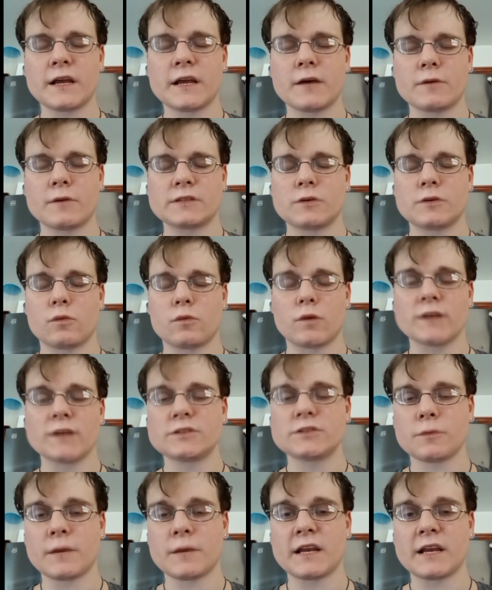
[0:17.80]
WrestleMania,
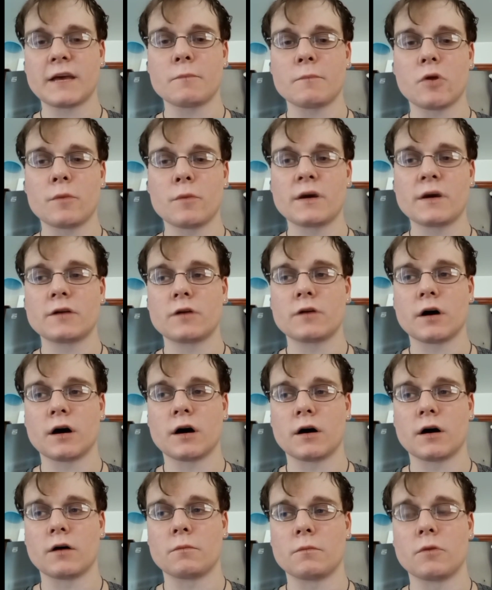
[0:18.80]
WrestleMania moment,
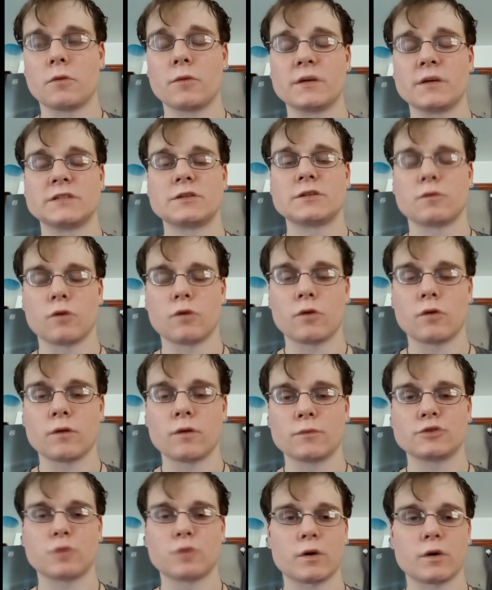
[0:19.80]
uh, moments, Royal
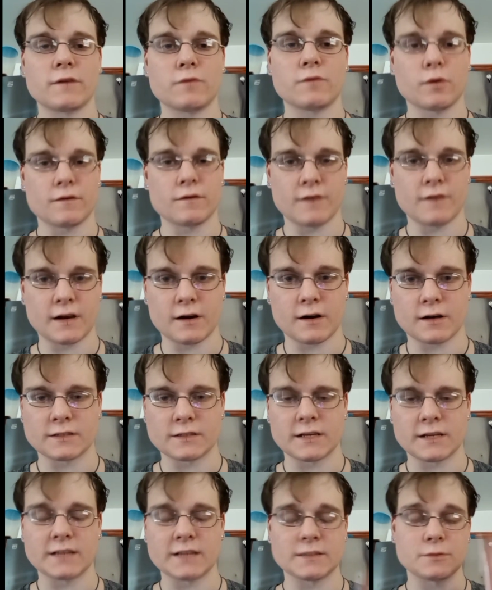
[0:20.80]
Rumble 24 event card,
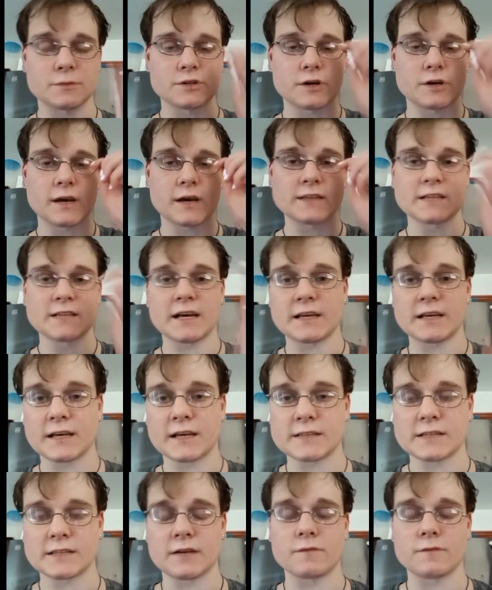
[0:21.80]
guys. I'm gonna show you guys how you
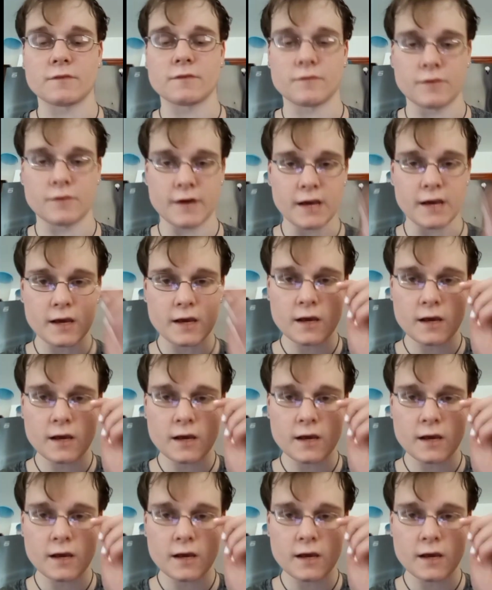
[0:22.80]
guys get it for free.